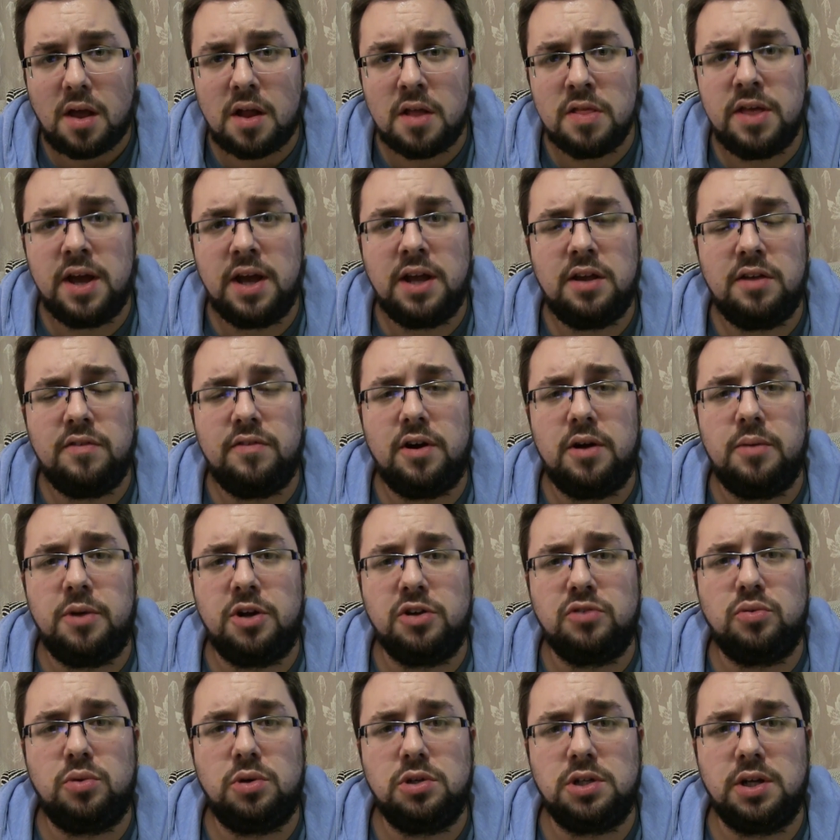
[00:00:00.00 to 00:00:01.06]
Thank you very
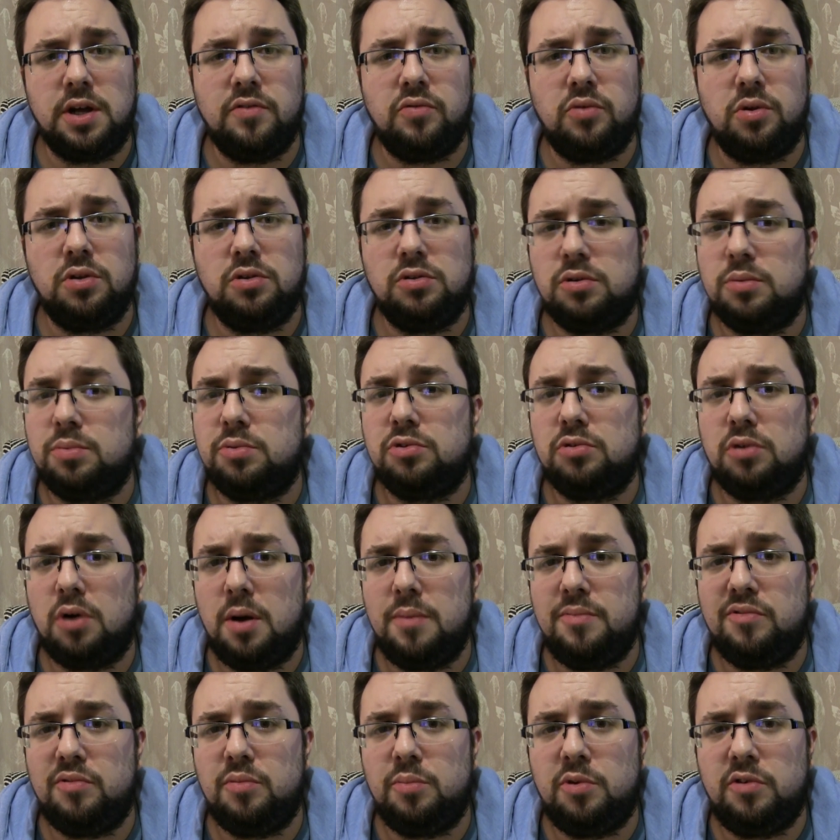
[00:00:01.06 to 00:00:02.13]
much for watching everyone,
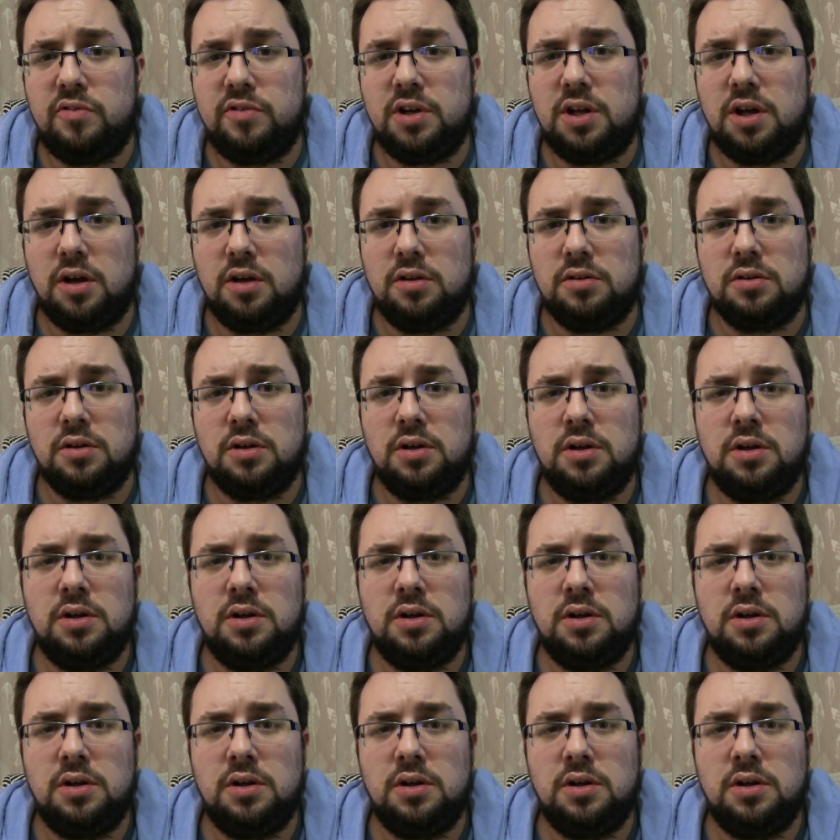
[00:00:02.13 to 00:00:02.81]
subscribe for more videos.